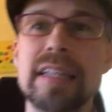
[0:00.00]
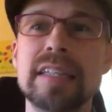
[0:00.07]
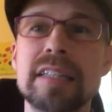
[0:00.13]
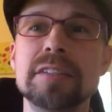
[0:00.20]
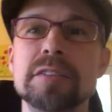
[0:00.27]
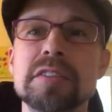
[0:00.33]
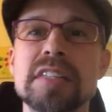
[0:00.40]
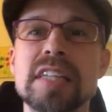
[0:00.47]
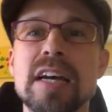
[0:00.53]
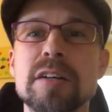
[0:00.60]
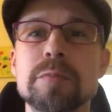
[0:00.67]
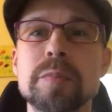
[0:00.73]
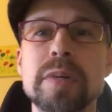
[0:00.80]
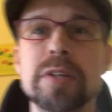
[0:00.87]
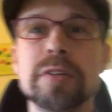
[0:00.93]
little sound
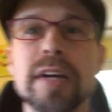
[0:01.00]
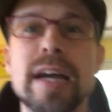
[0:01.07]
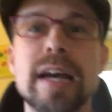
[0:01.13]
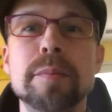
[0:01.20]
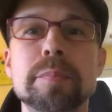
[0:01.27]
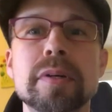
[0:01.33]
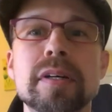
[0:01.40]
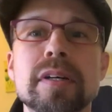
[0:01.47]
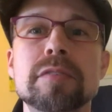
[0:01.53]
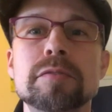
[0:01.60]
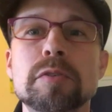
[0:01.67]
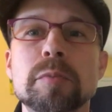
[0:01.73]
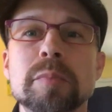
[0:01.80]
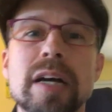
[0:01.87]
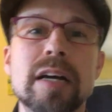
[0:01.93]
meter app
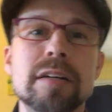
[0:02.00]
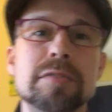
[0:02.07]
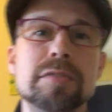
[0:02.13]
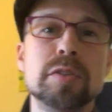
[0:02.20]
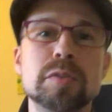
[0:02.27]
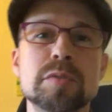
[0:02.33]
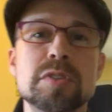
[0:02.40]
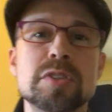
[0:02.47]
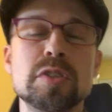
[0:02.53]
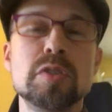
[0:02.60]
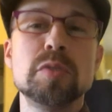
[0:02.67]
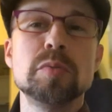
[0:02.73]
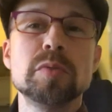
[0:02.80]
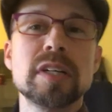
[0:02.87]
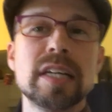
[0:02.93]
for my iPhone. So
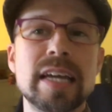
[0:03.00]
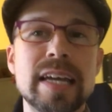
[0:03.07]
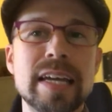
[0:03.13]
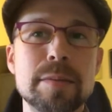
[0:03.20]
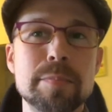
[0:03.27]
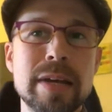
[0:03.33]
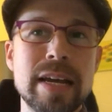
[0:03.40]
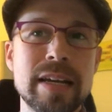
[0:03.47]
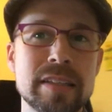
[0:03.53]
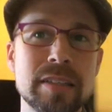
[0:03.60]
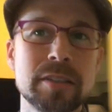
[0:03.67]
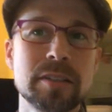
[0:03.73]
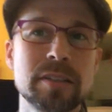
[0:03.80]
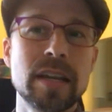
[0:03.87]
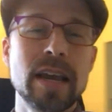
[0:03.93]
we're going to head back
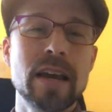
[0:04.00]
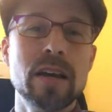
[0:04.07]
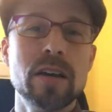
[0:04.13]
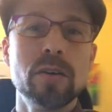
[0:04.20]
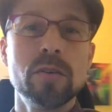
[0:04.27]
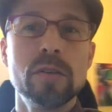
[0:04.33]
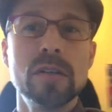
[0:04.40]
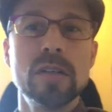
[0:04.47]
there now.